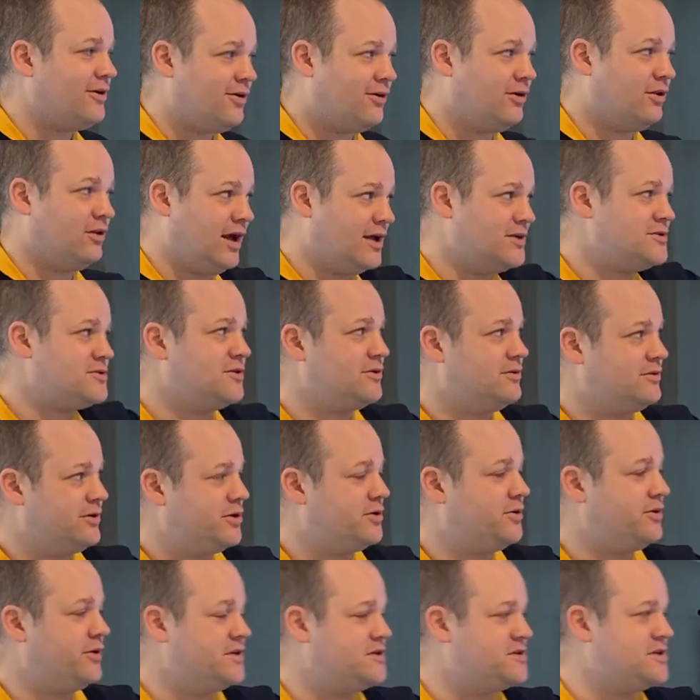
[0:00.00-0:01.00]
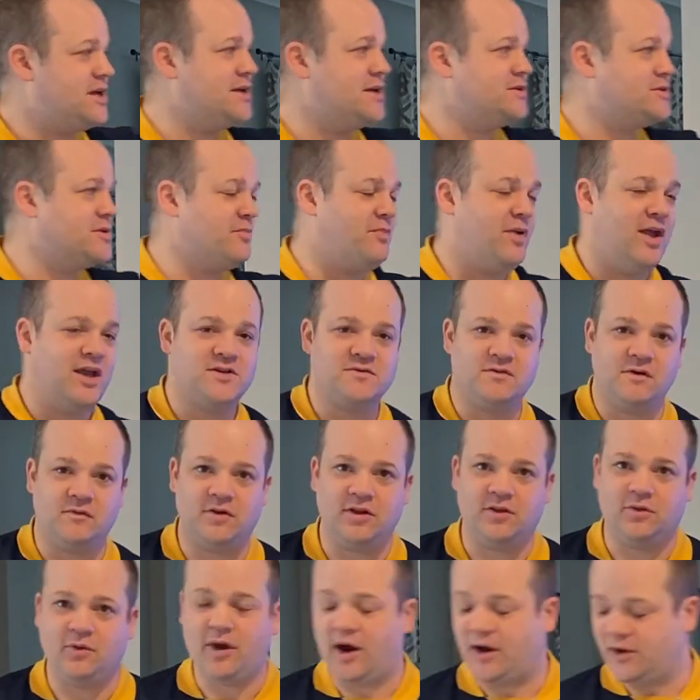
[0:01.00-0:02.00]
Colonel Launcer literally says on page
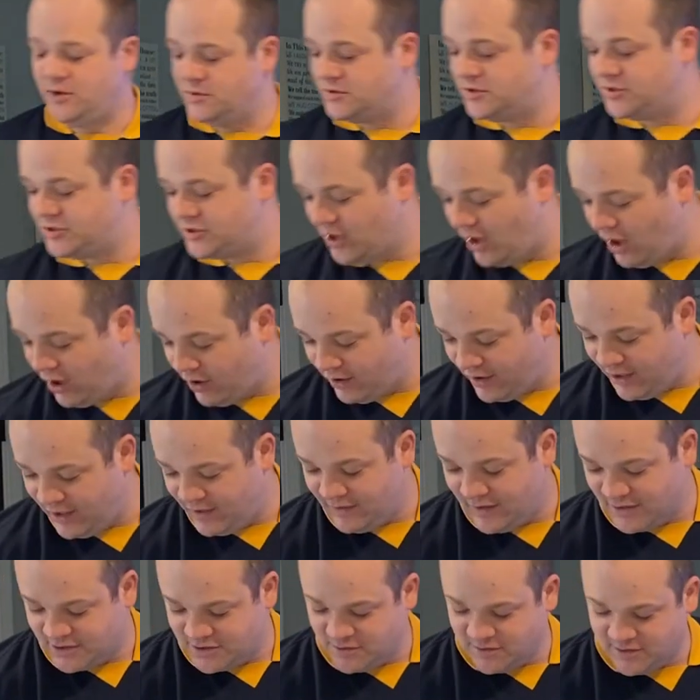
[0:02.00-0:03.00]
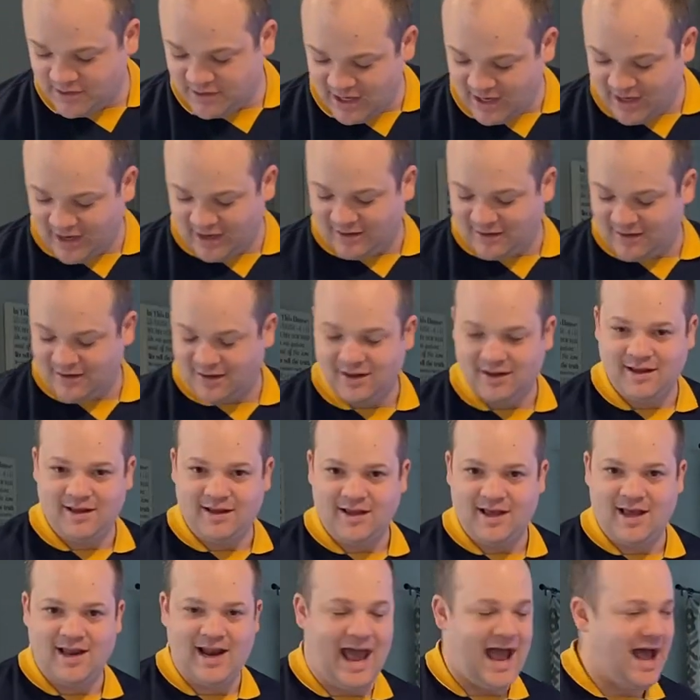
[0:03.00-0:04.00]
53, "Are you sorry that you did it?"
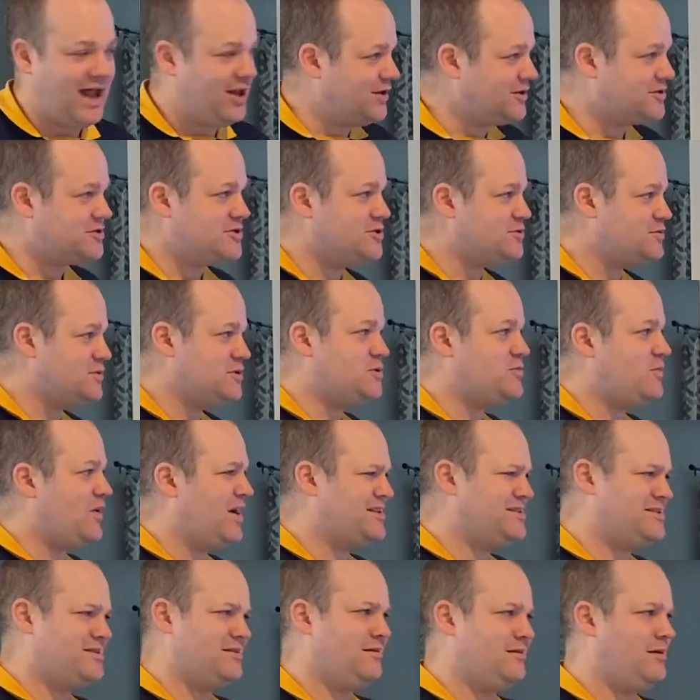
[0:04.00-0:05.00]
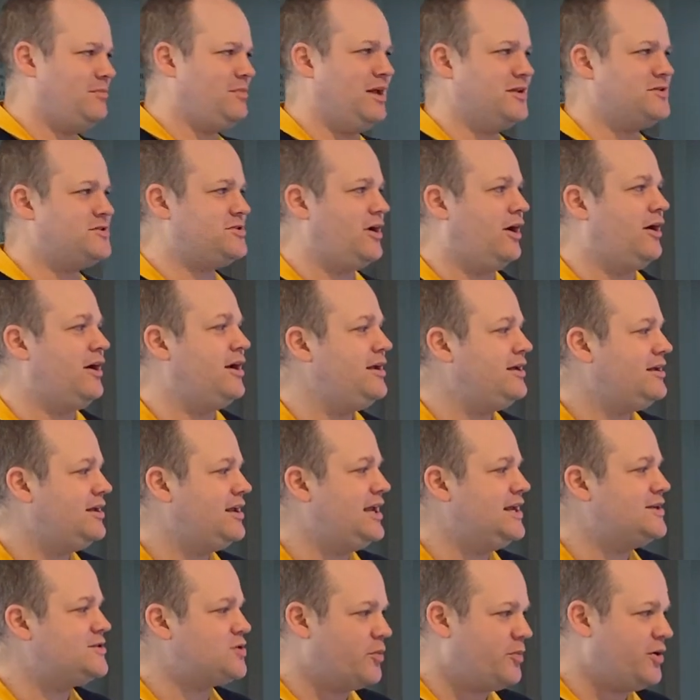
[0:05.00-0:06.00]
And Alex's response, "I'm not sorry.
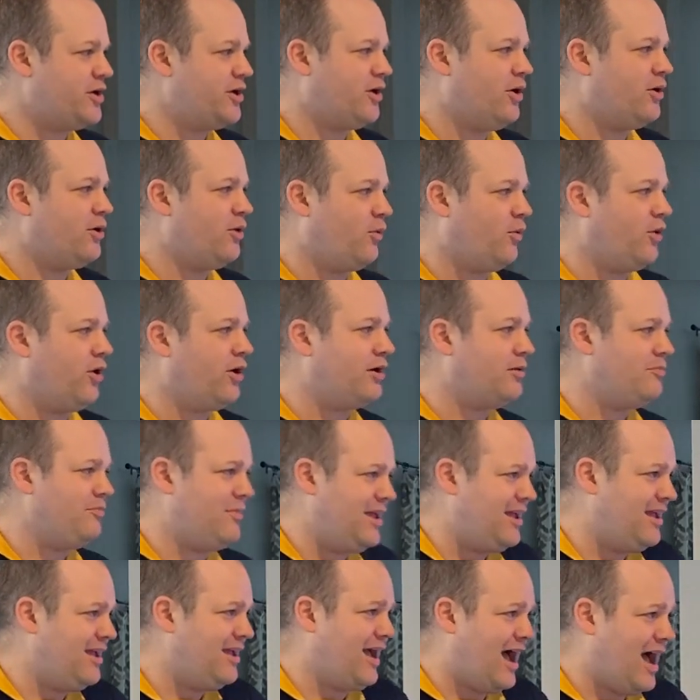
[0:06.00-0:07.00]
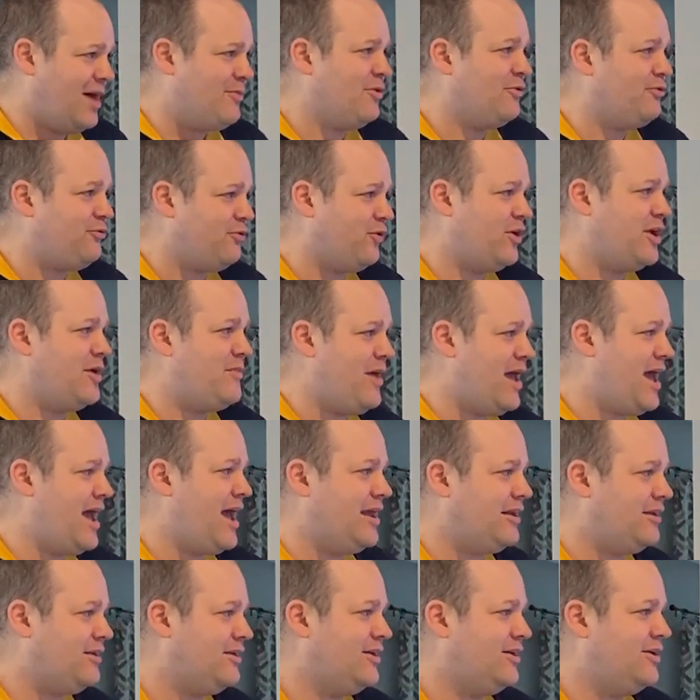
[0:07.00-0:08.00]
He told me to go to work. Me, I'm a free
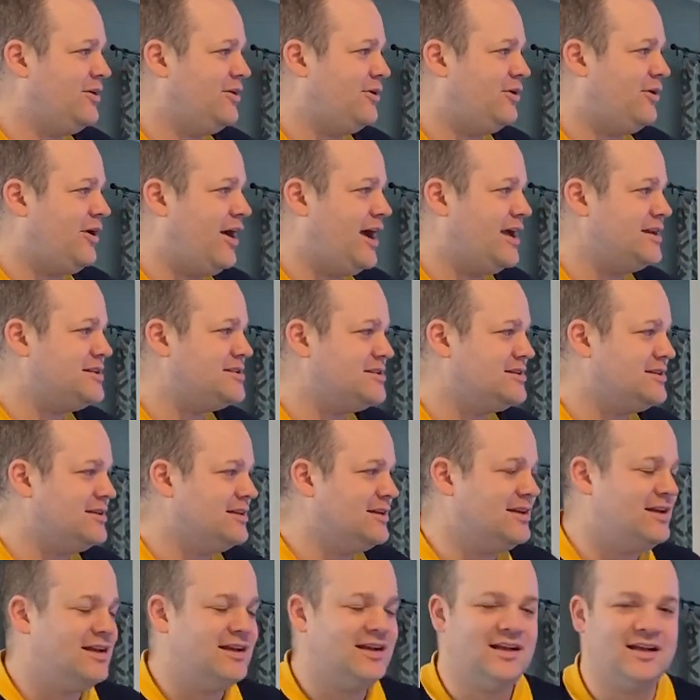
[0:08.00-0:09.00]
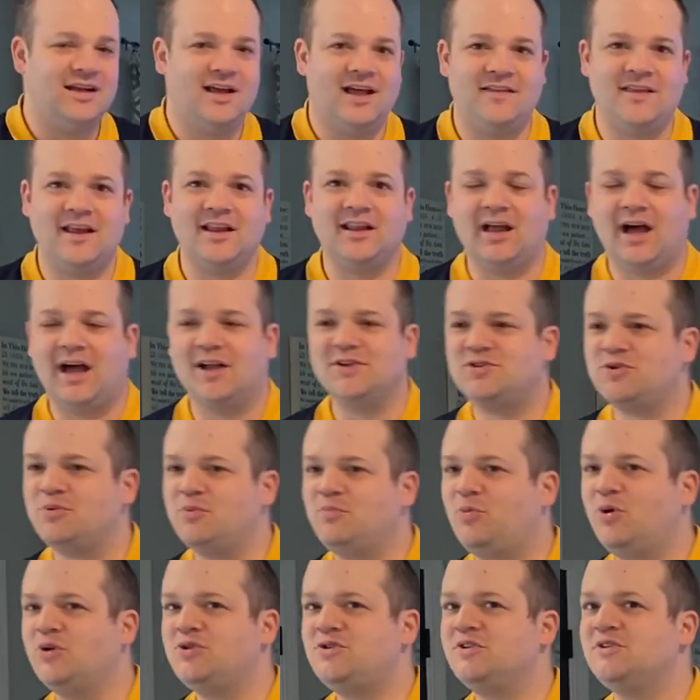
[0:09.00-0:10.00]
man," right? But then Launcer
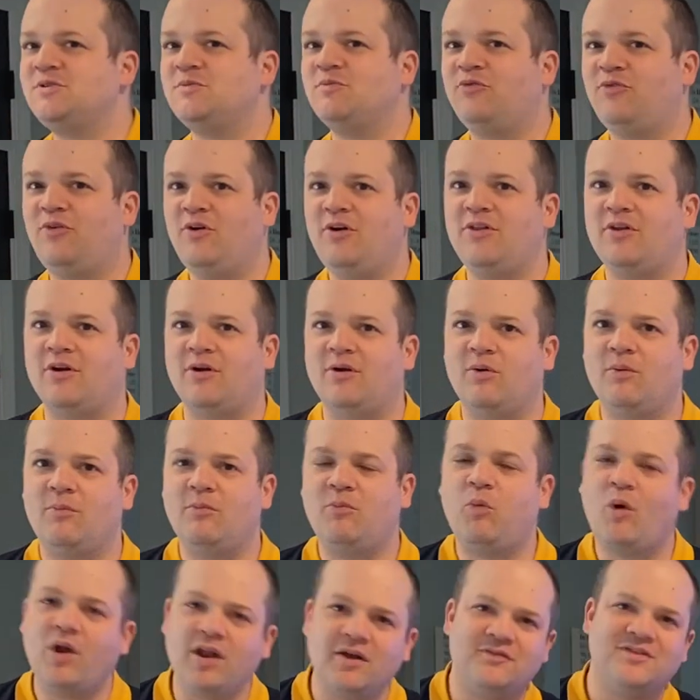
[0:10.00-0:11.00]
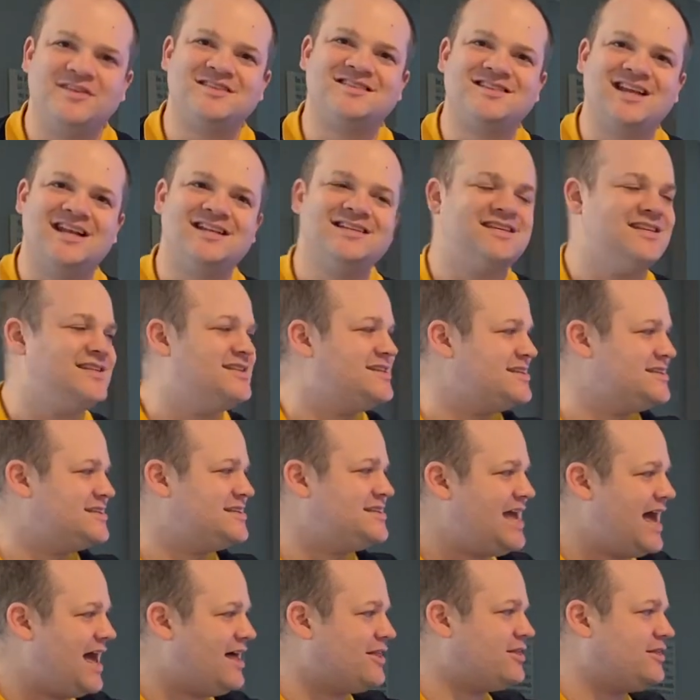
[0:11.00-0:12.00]
pushes him further. "What if the sentence is
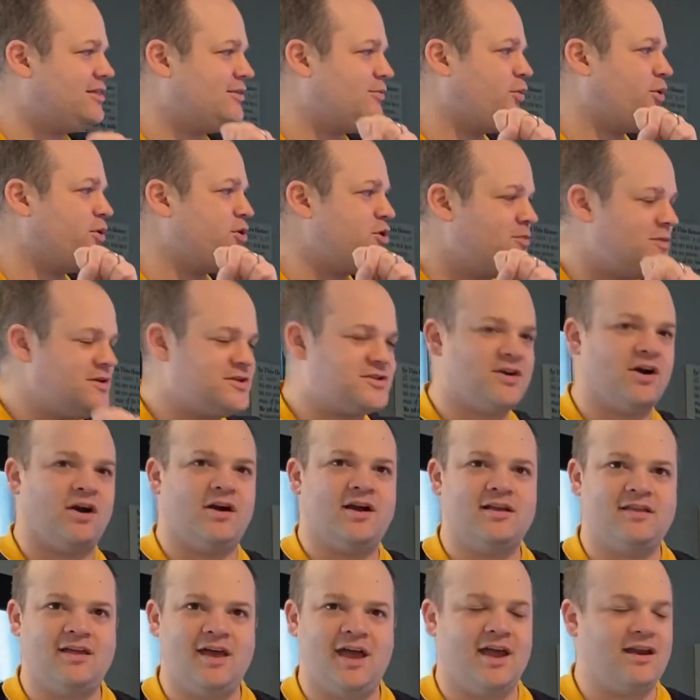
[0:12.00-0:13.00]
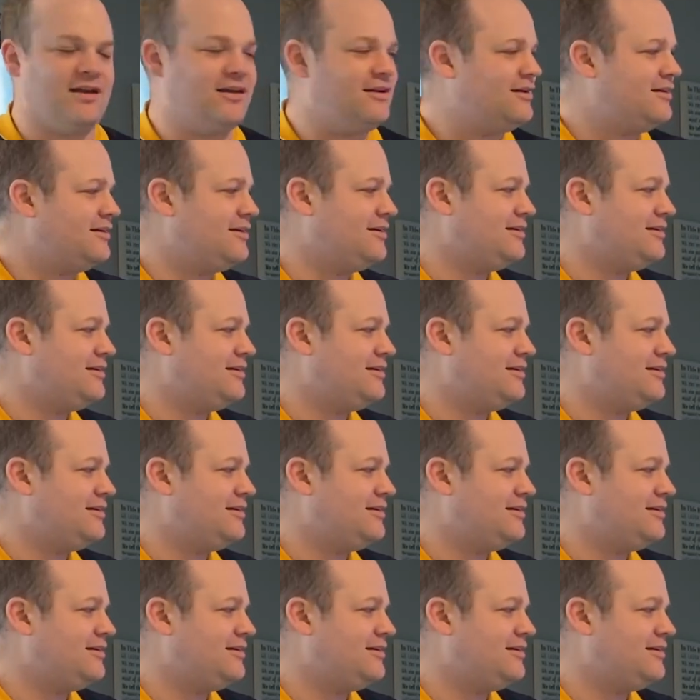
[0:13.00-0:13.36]
death? Will you be sorry then?"